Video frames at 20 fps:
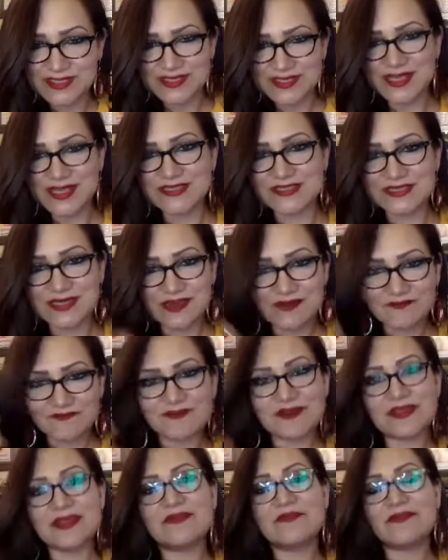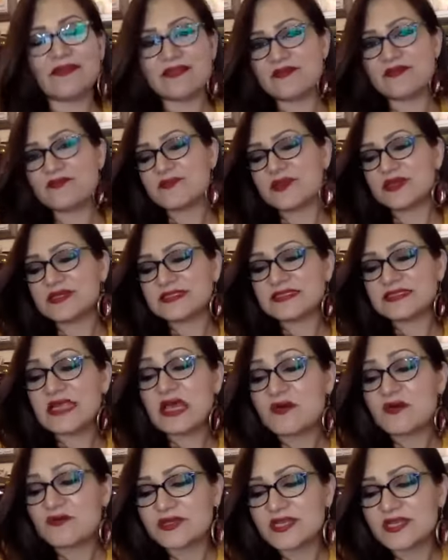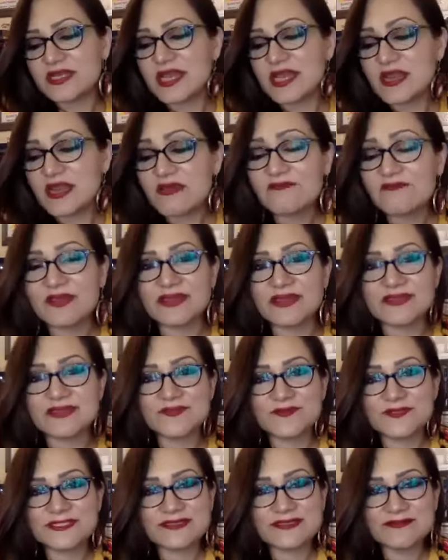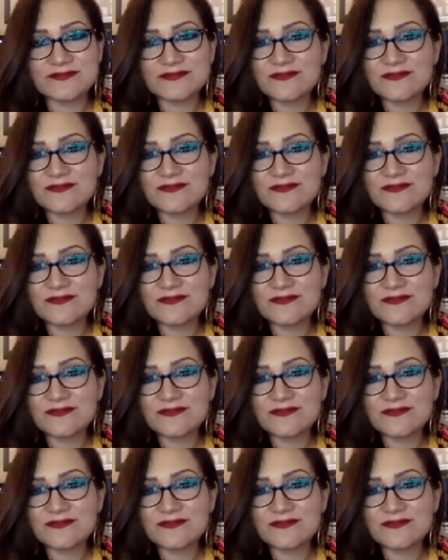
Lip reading: It has a lovely rhythm and a sound, and I love it. But